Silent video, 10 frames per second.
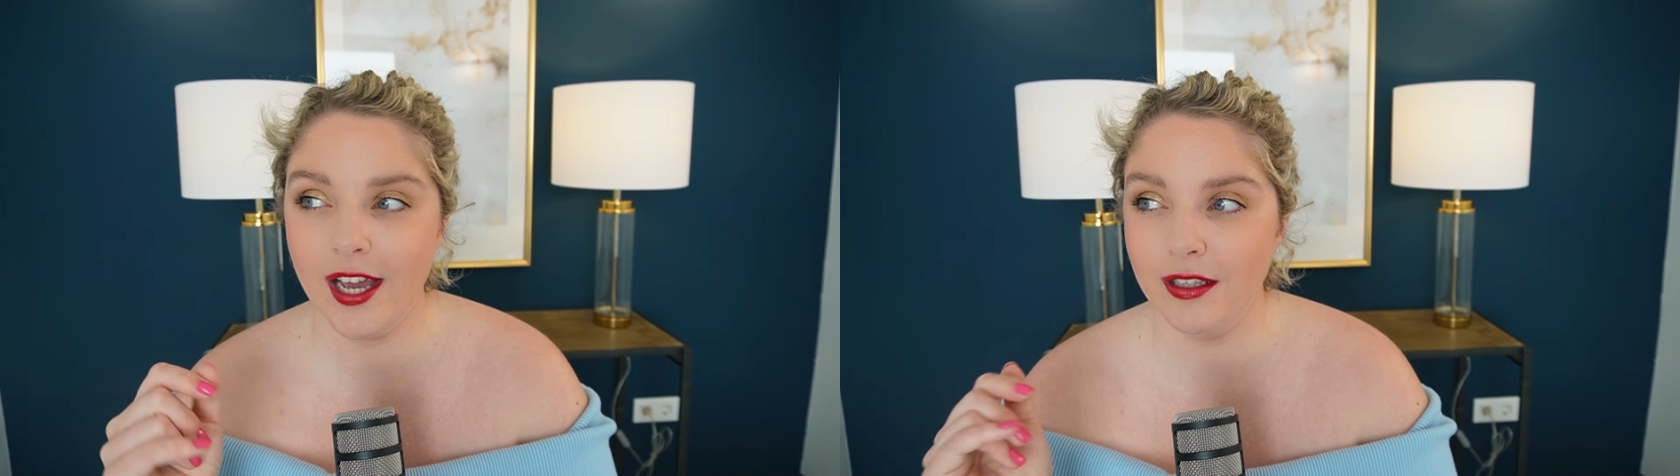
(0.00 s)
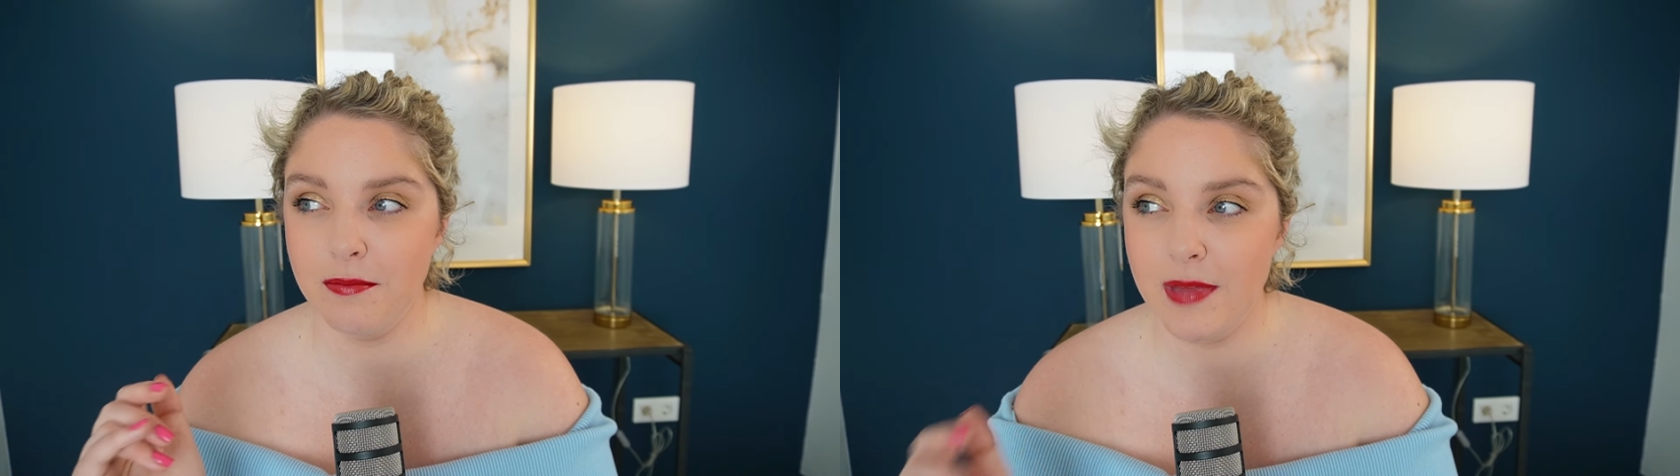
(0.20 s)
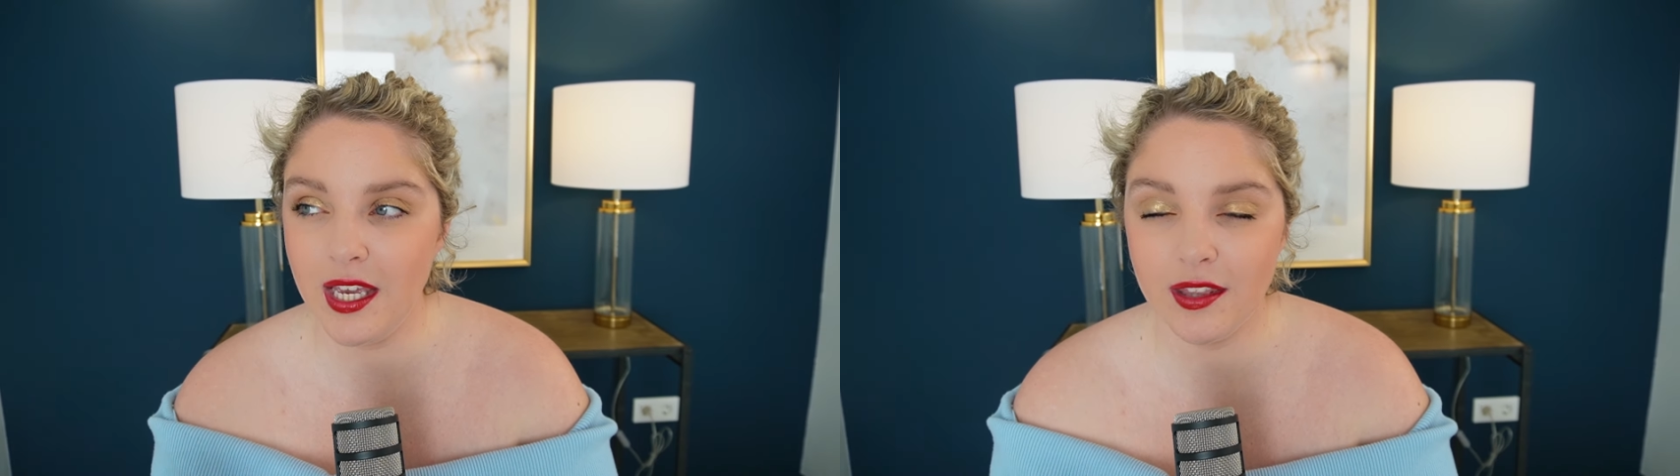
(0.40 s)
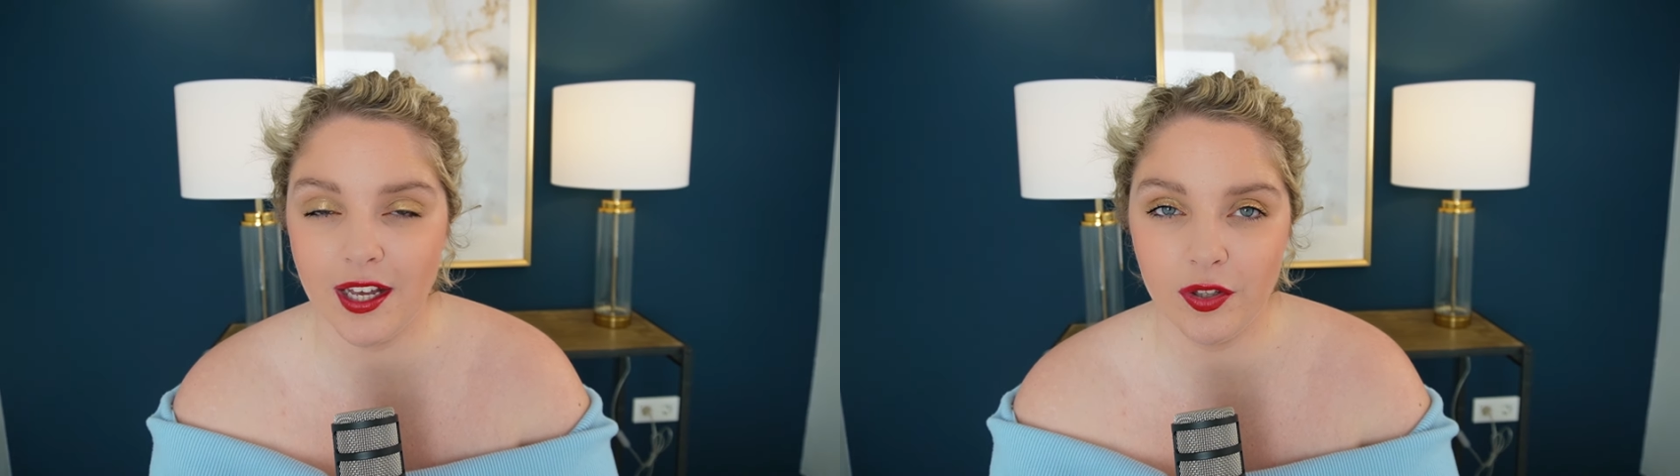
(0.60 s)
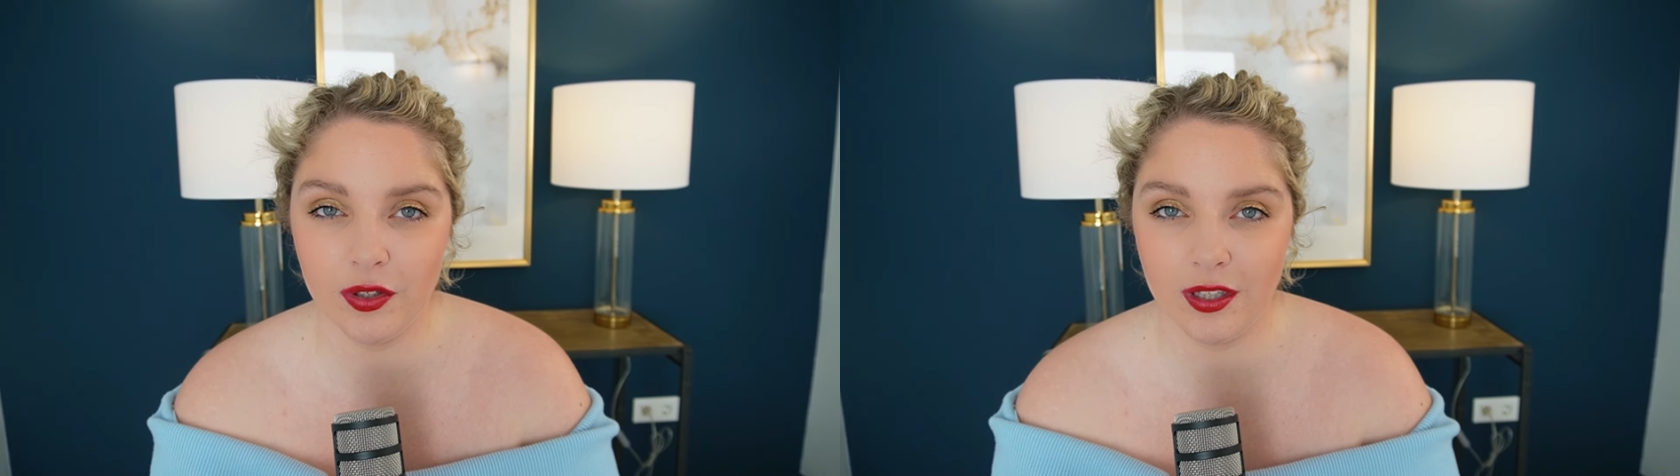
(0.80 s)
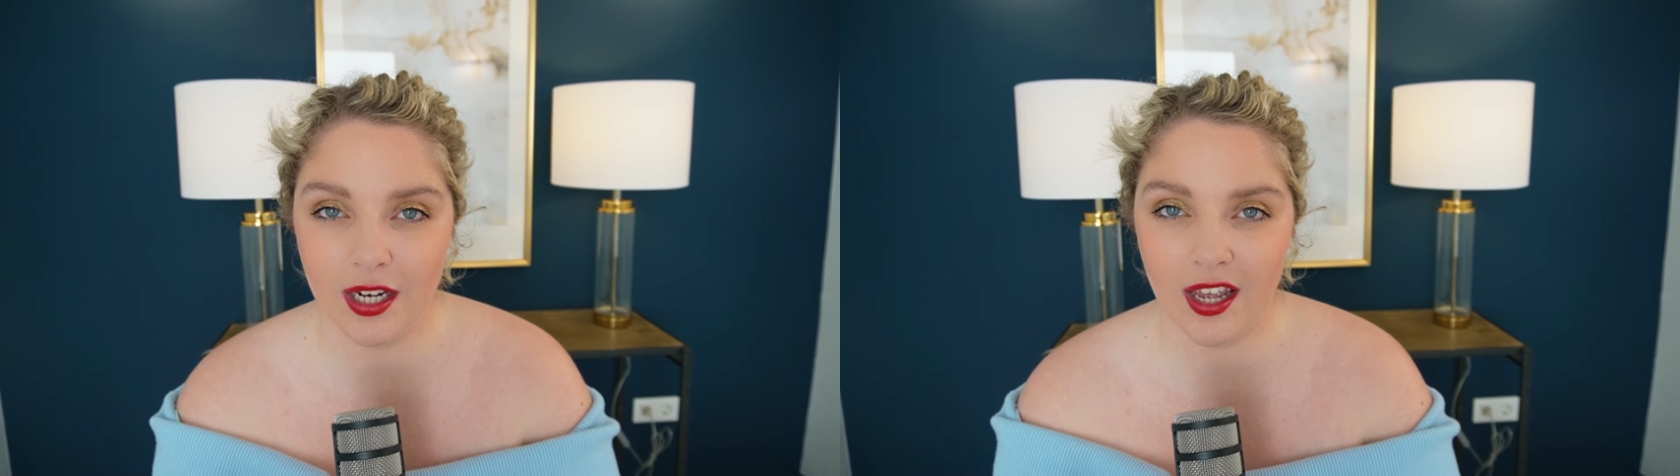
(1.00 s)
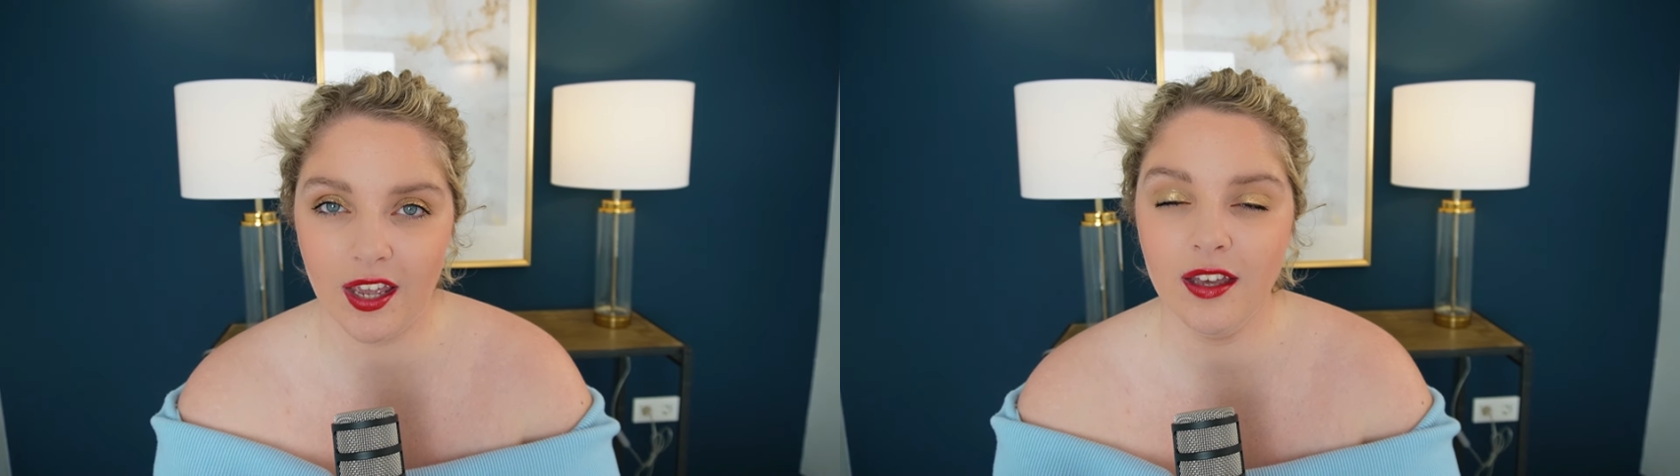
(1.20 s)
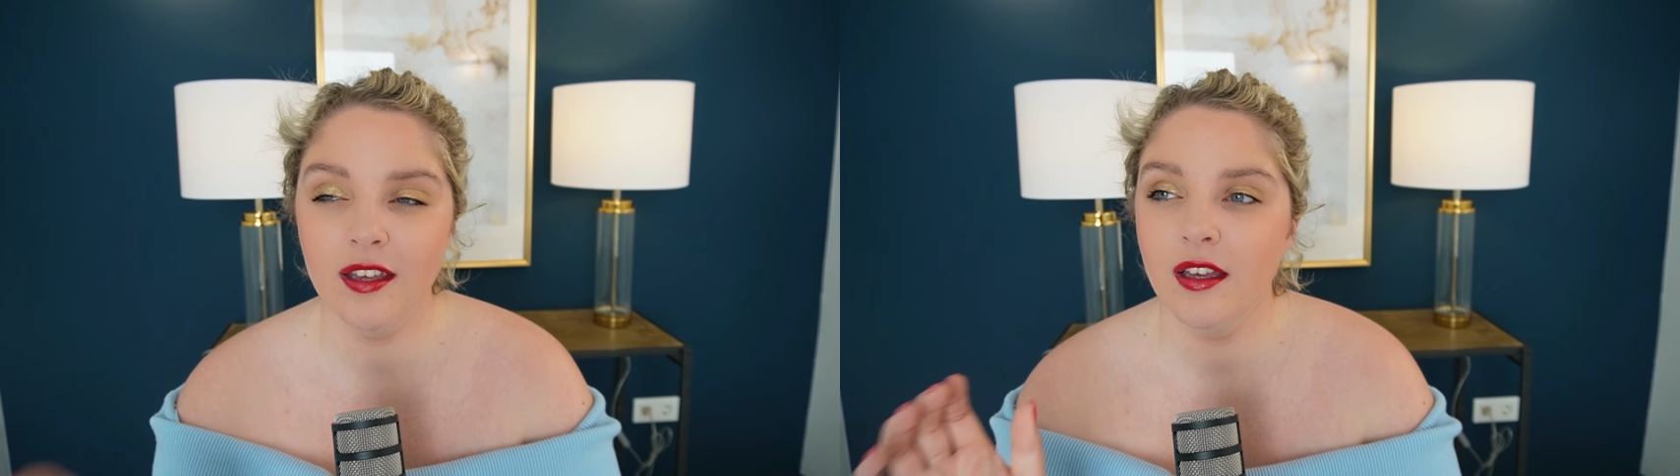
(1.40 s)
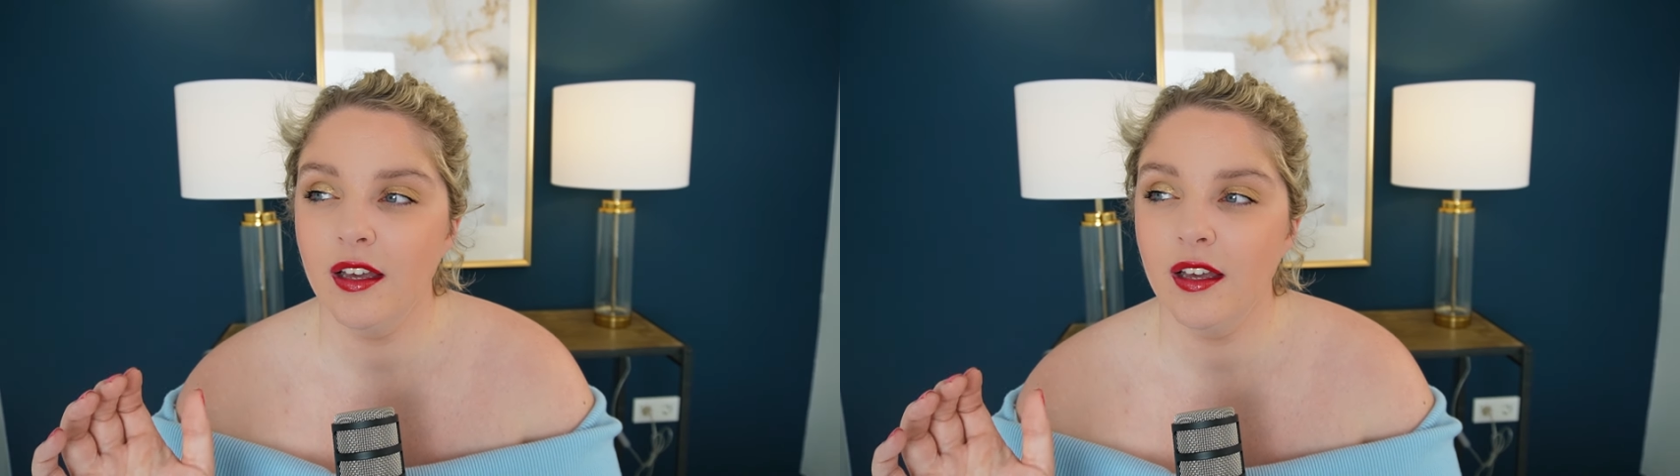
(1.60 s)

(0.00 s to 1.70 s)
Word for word: I can make that look great.